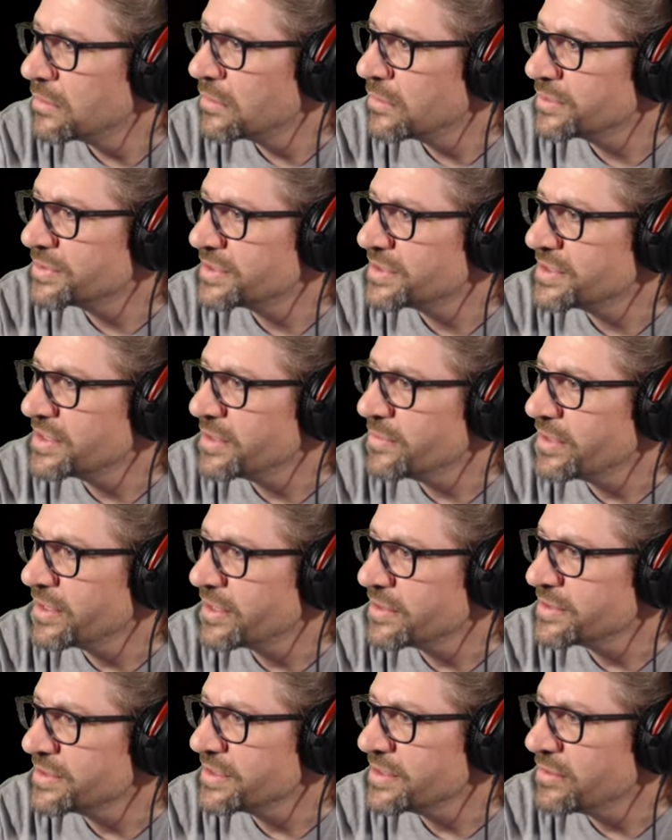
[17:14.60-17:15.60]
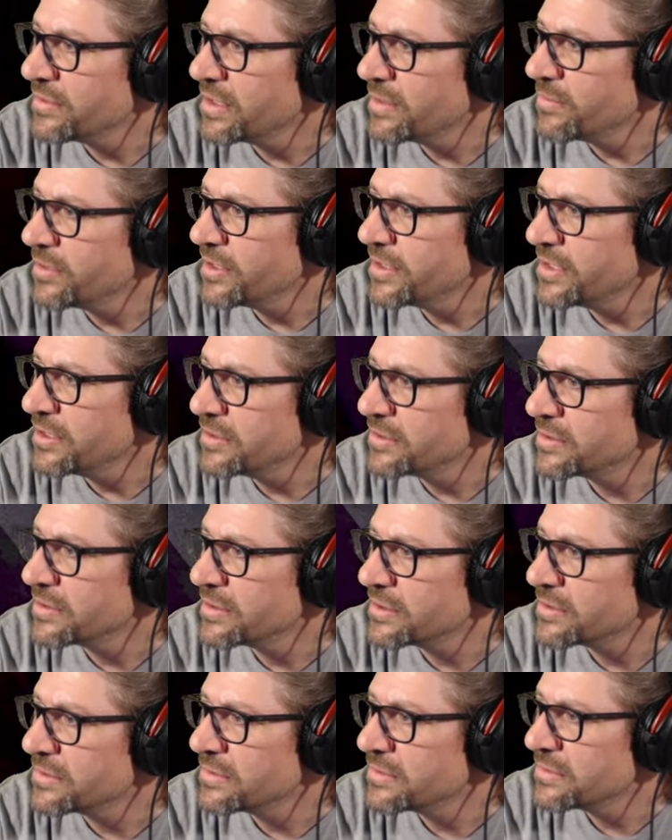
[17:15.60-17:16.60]
Is there something else to grab right here or
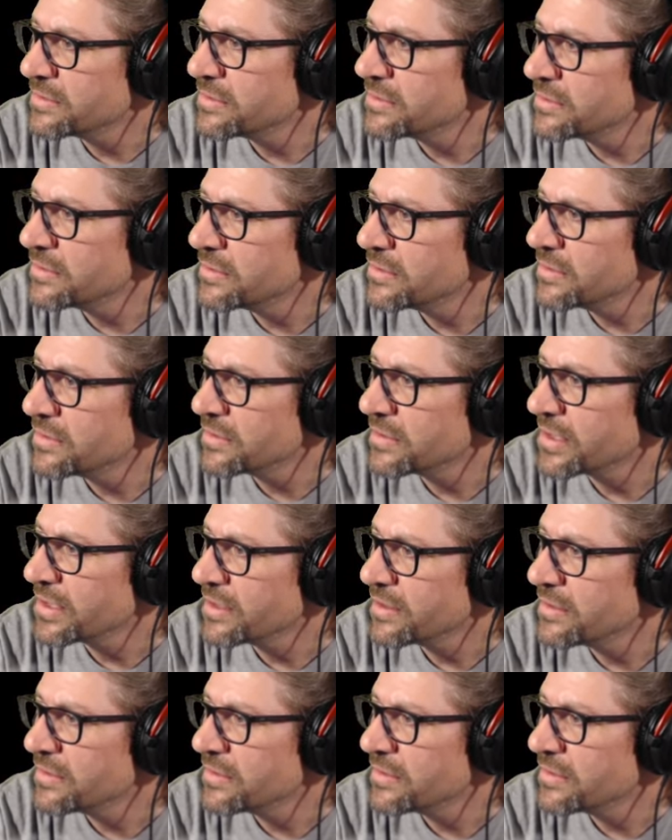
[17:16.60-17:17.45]
no? Okay.